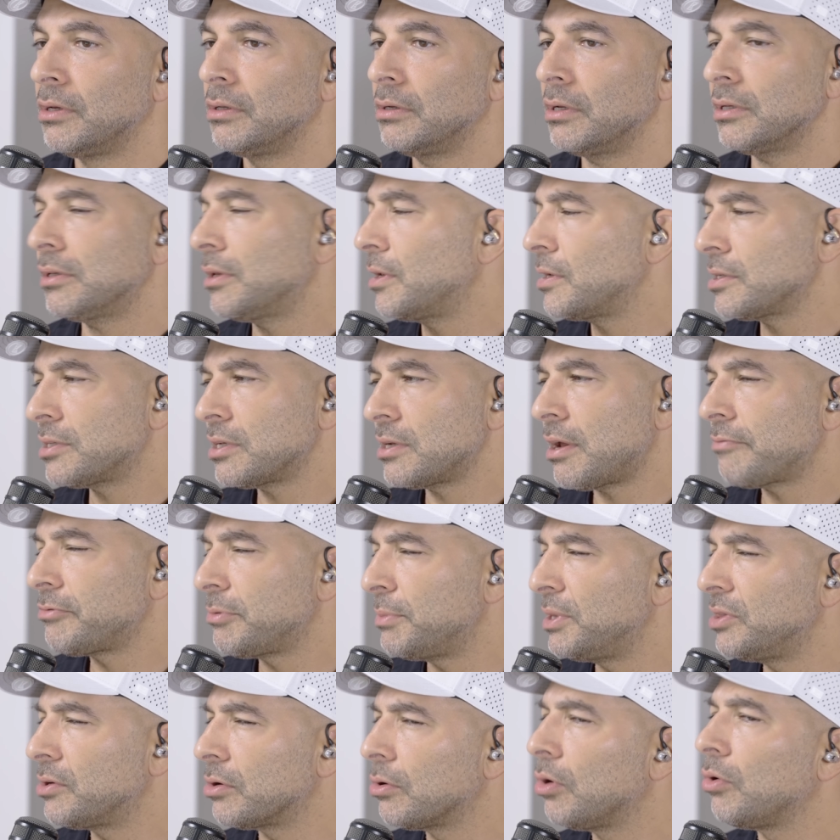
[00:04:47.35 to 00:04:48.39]
That doesn't have to
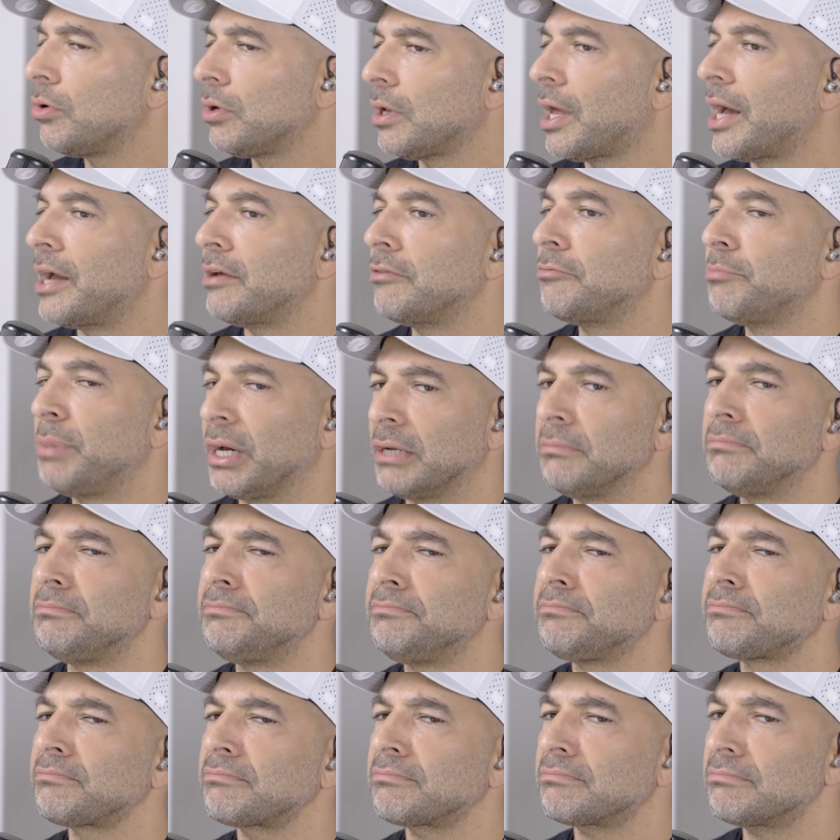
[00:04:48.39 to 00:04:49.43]
mean their whole life, but
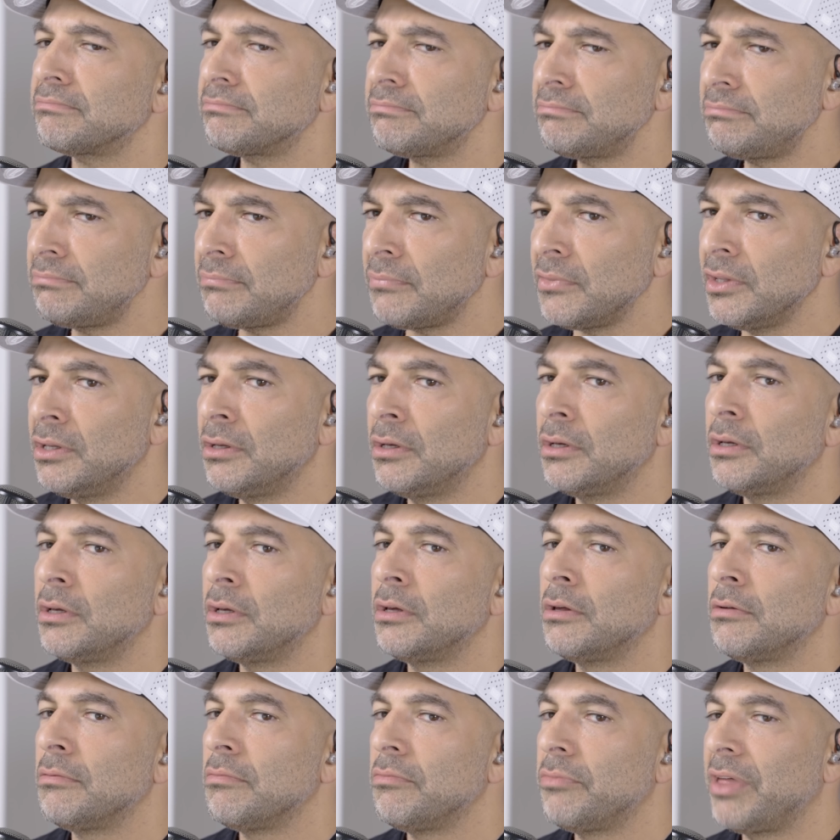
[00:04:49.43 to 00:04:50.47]

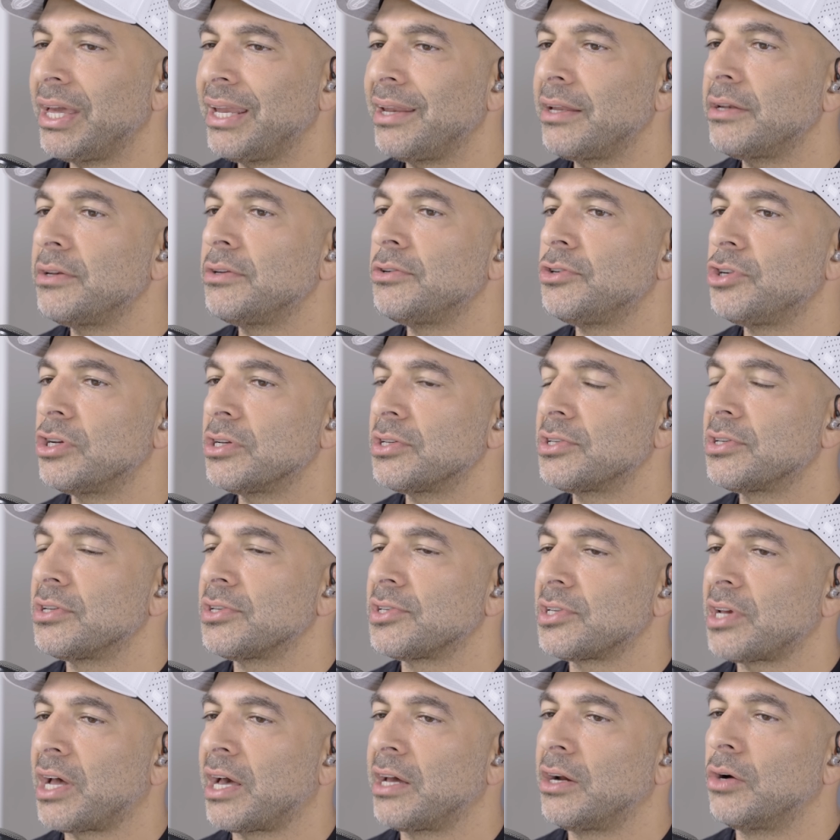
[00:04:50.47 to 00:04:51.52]
they didn't just
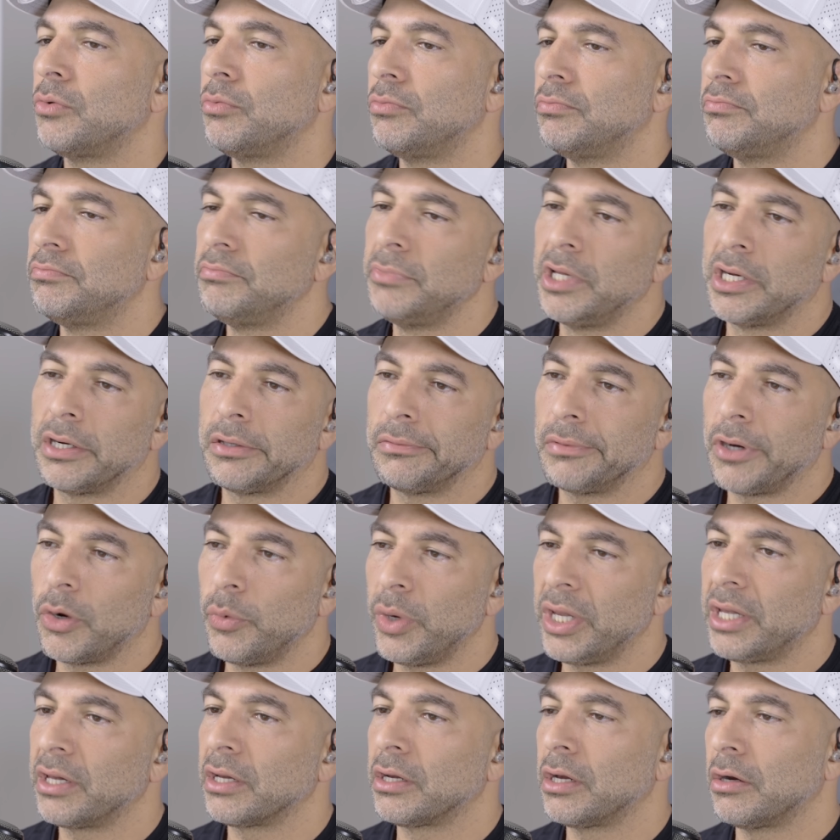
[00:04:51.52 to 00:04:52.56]
decide, a, you know, a
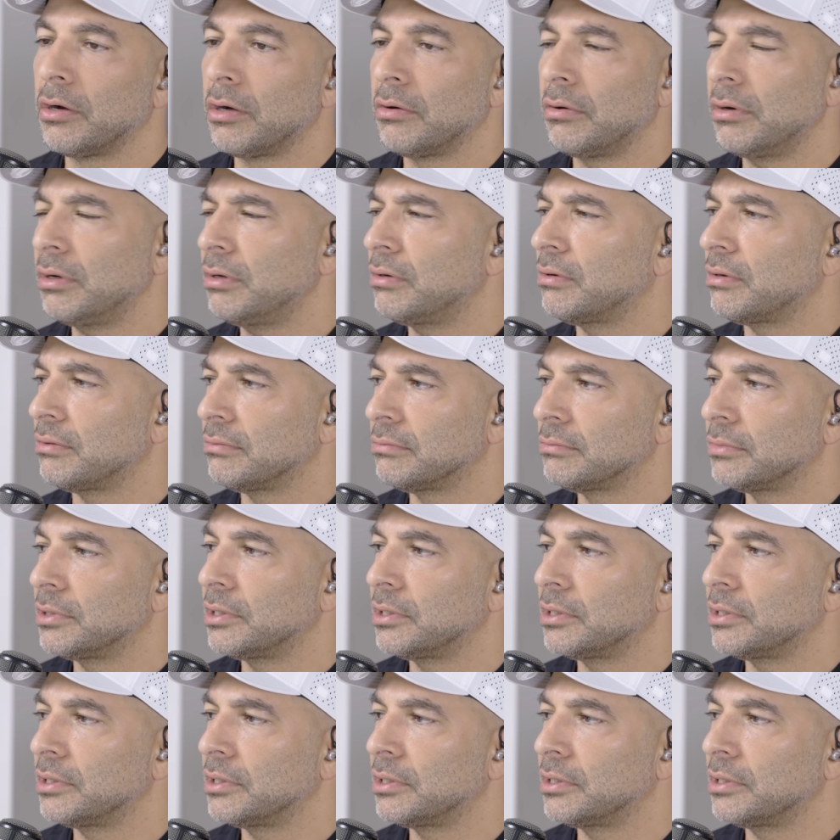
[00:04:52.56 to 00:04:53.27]
week ago, oh,